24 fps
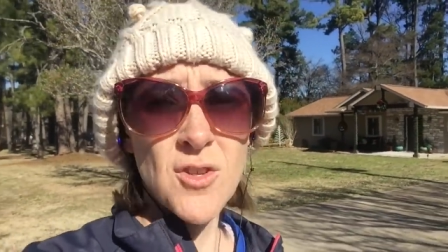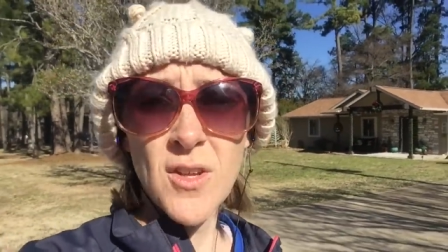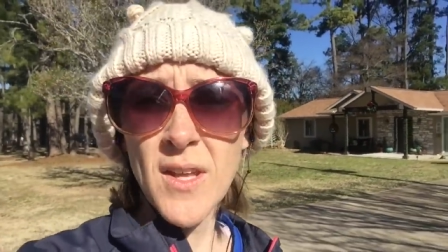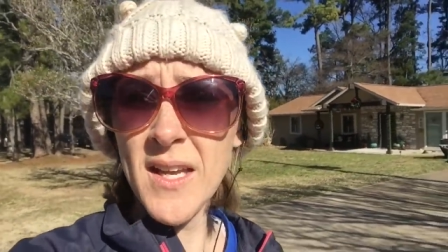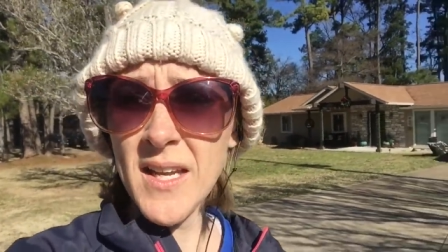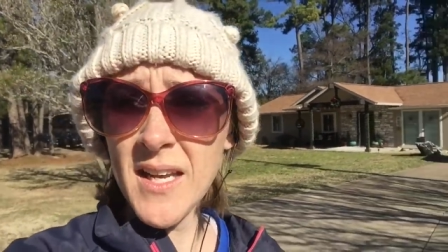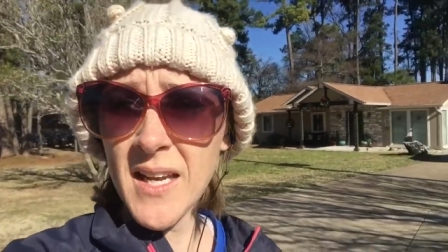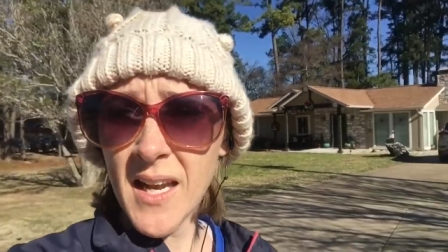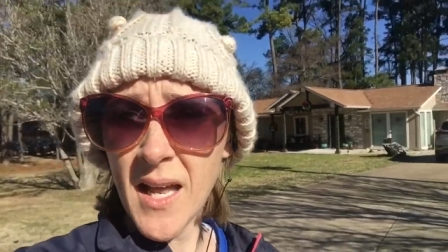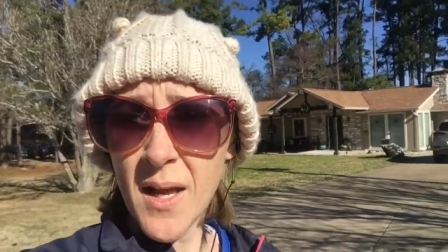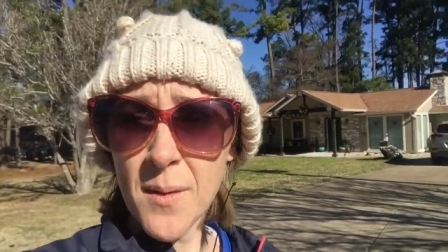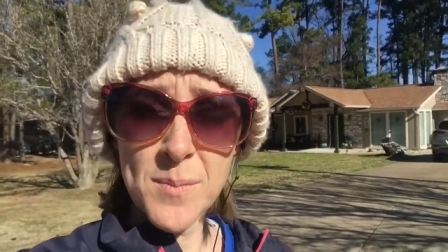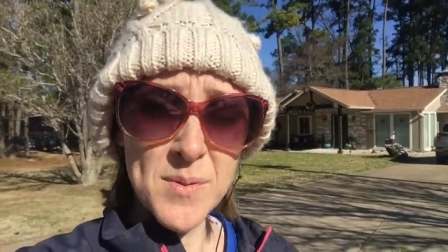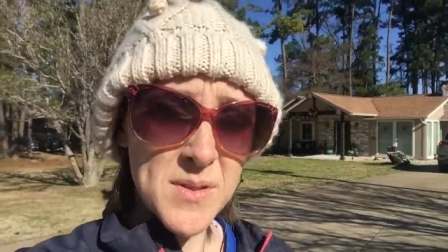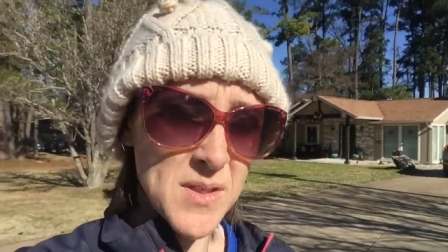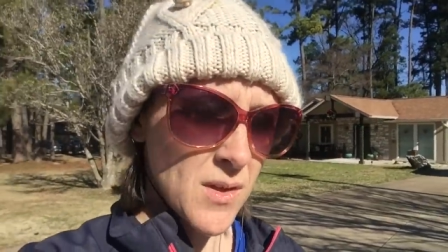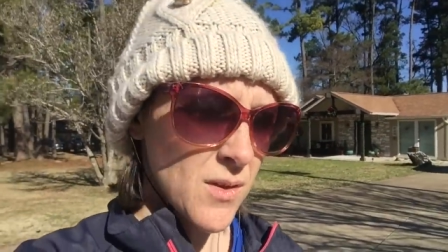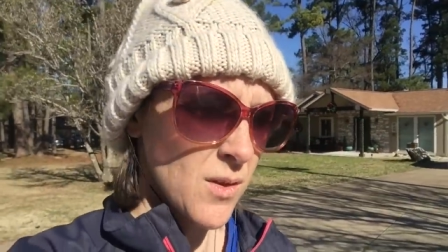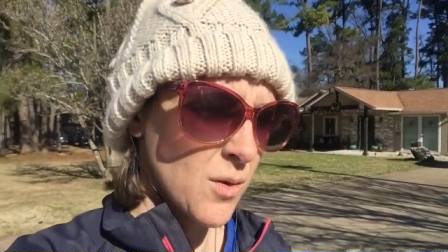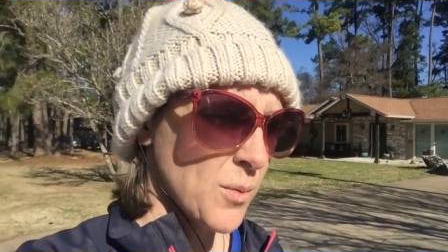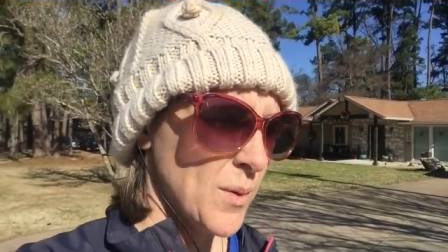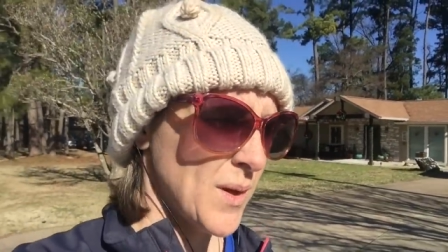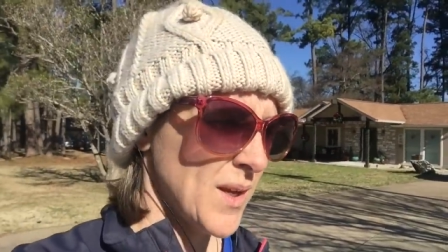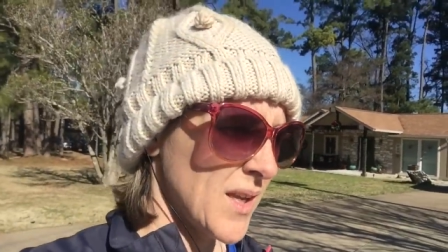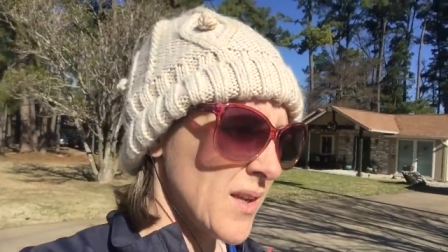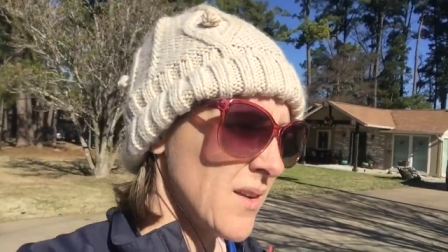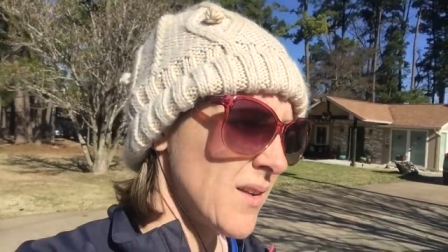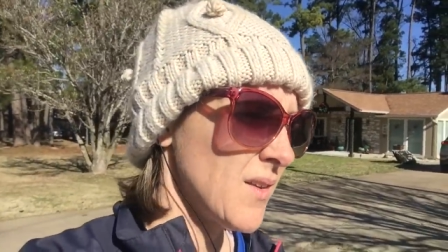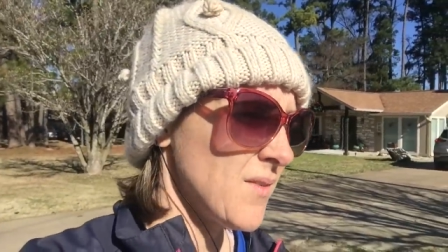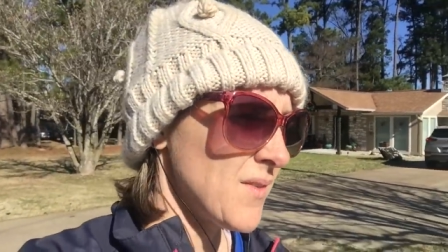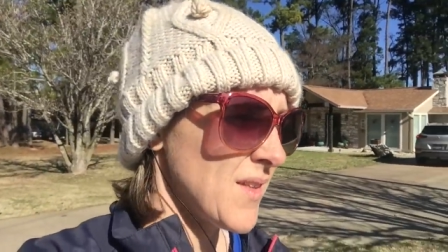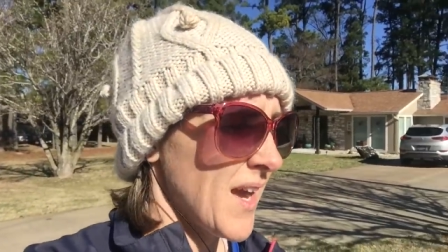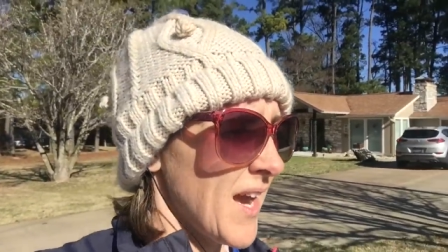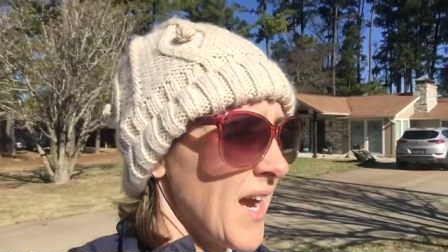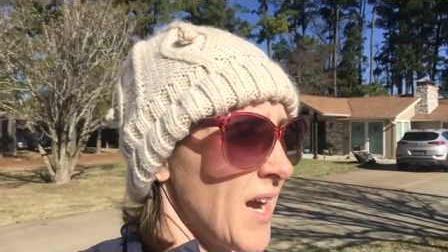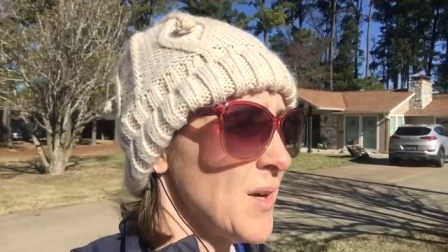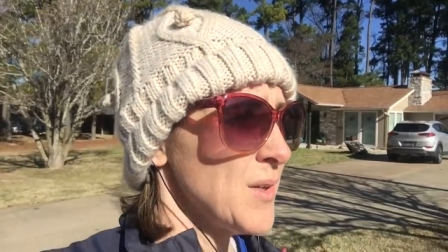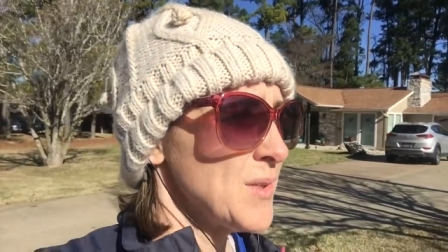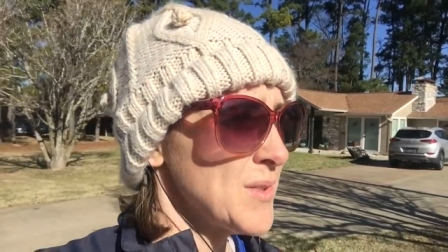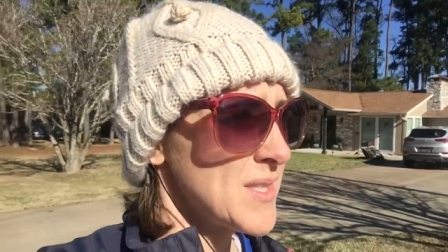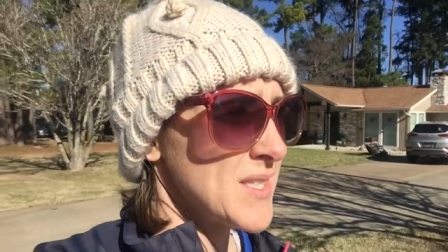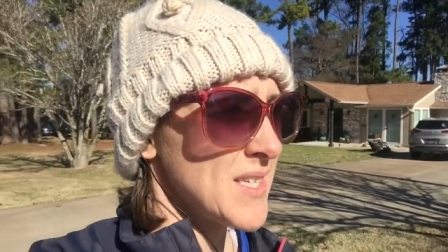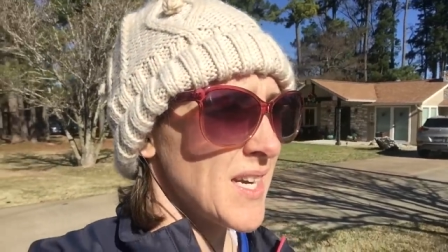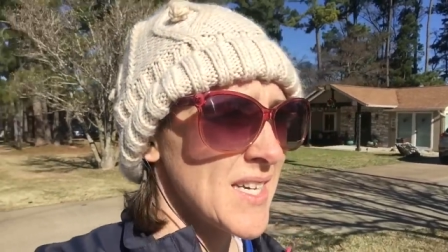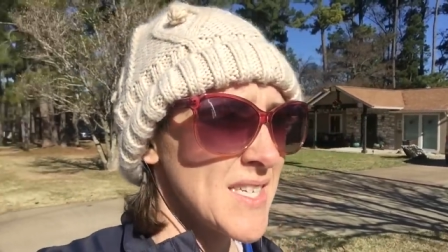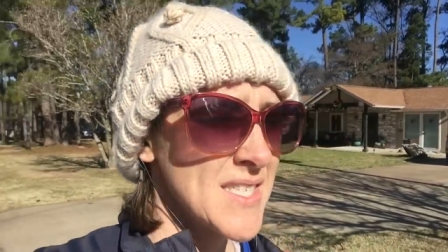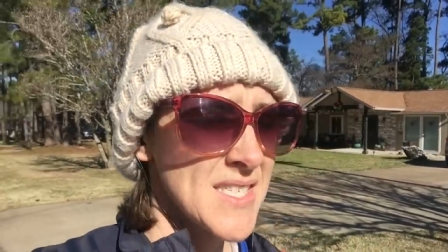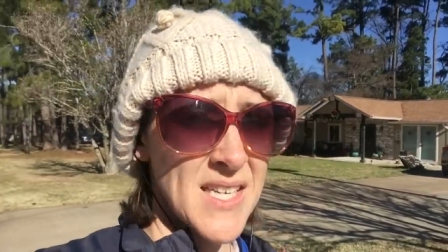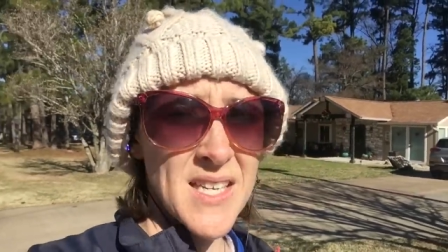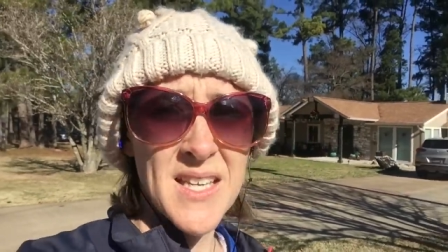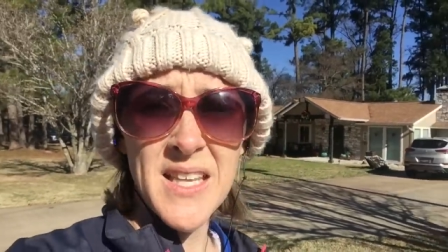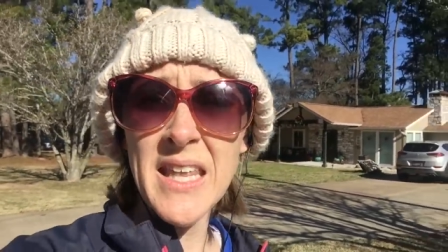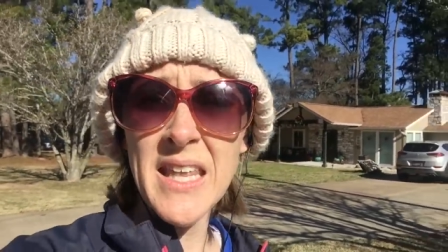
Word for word: cleaning up so that we could leave the house nice and